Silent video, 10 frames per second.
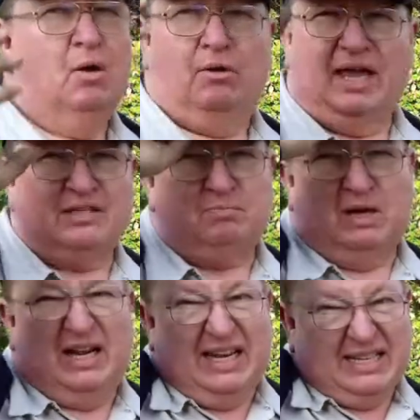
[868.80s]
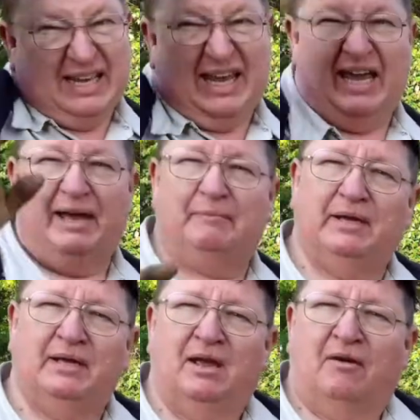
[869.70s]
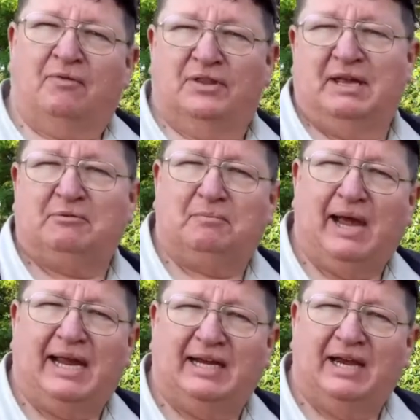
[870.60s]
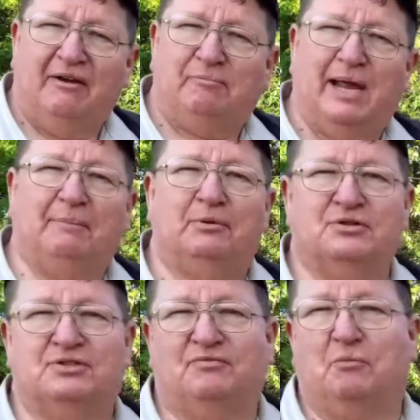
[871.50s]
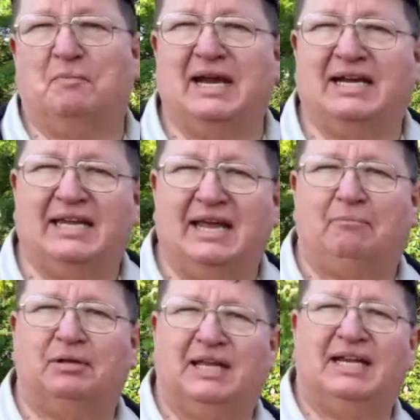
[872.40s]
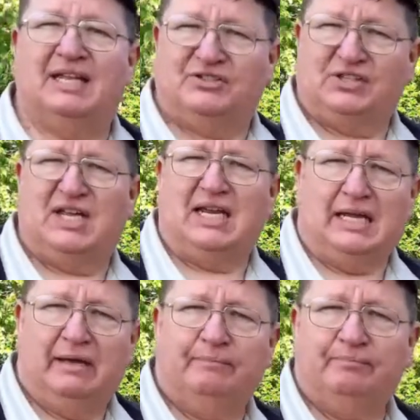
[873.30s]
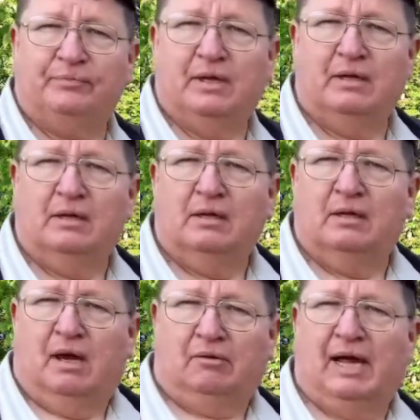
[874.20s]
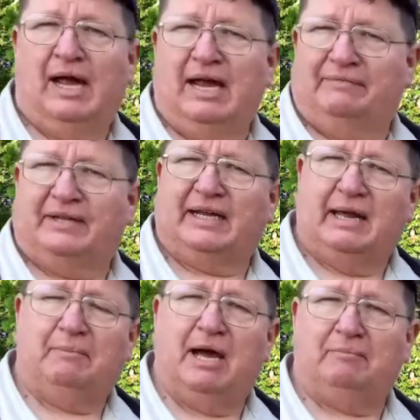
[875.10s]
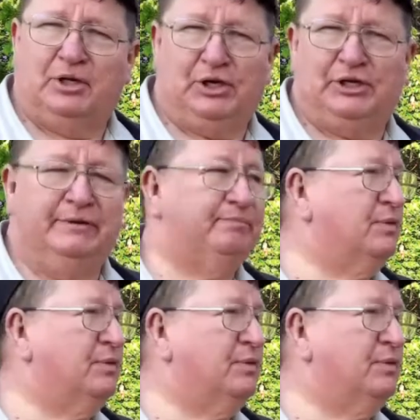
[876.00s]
Well, that's plenty of time for them to make enough peppers for me to get plenty of seed. Okay, if they come up good.